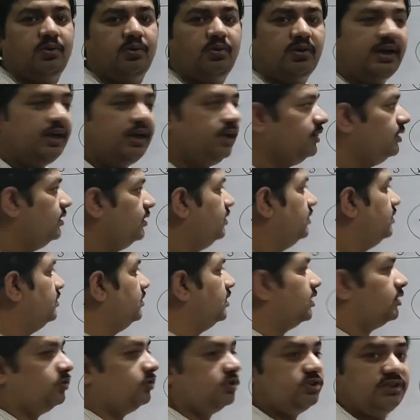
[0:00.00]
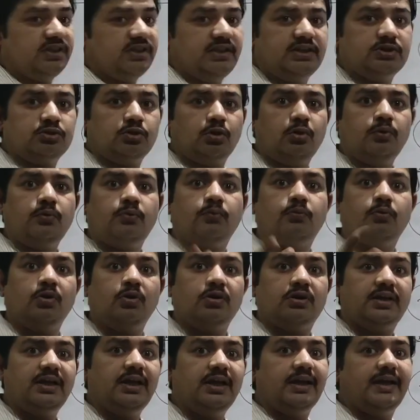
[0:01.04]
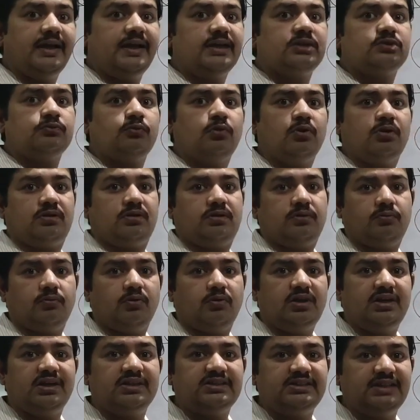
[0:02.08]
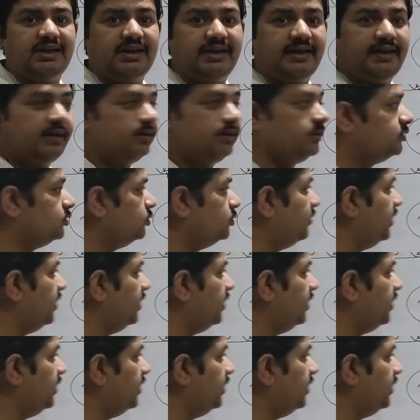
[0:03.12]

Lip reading: Okay, the question is of what he likes, what does he like.